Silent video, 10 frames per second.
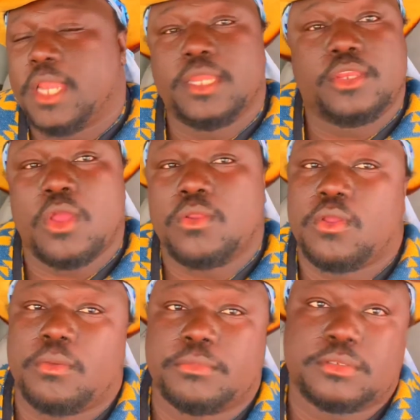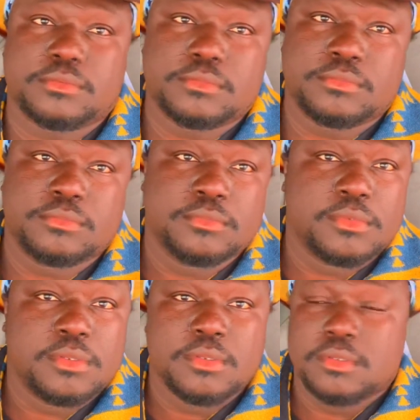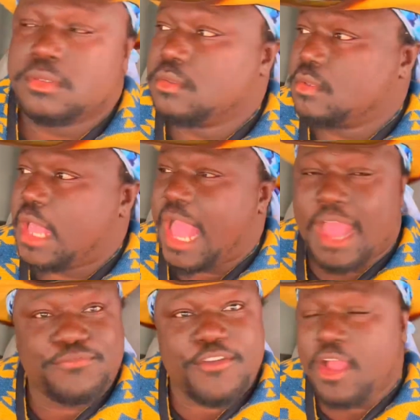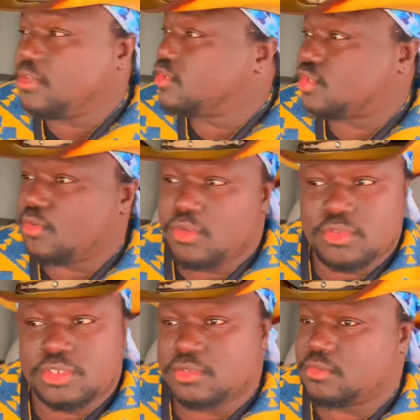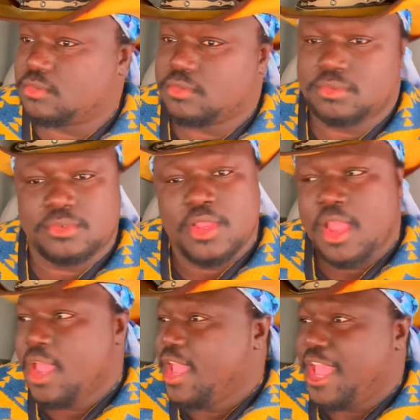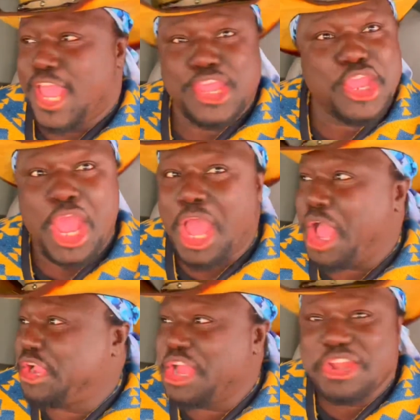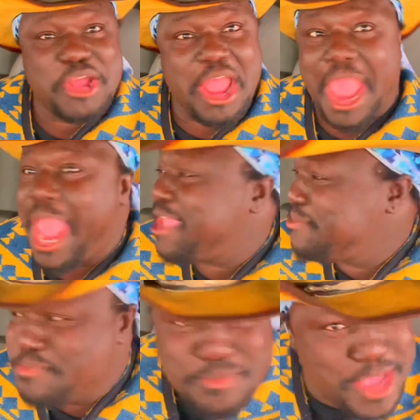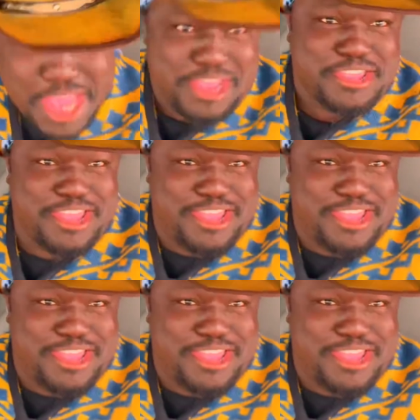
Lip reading: it dawned on me. I found a solution. And y'all gonna hate me.